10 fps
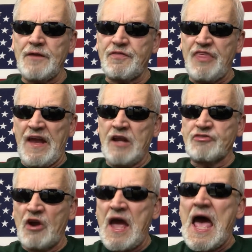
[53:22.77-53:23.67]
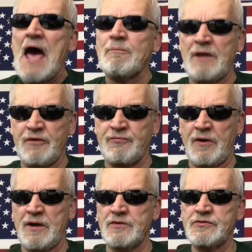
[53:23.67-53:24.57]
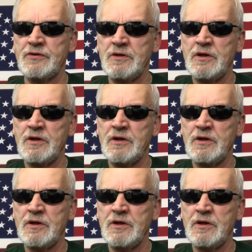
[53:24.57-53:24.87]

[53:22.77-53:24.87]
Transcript: things are happening, friends.